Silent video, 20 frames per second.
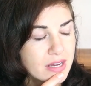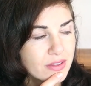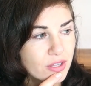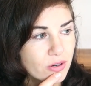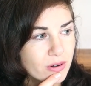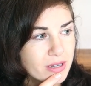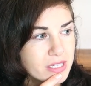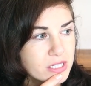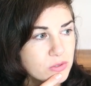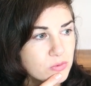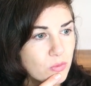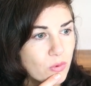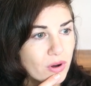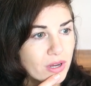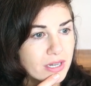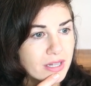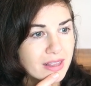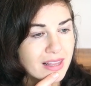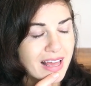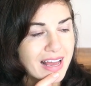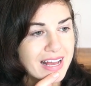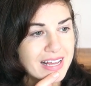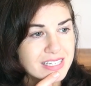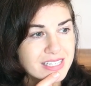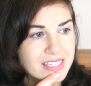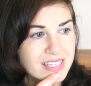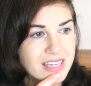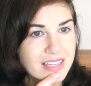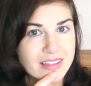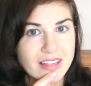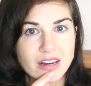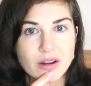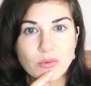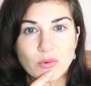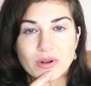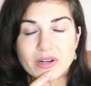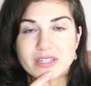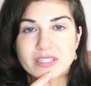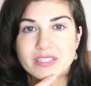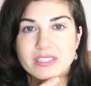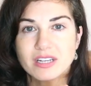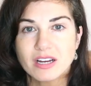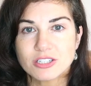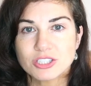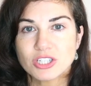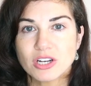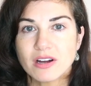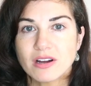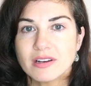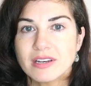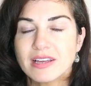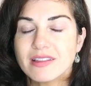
there is one last thing that I wanted to touch on,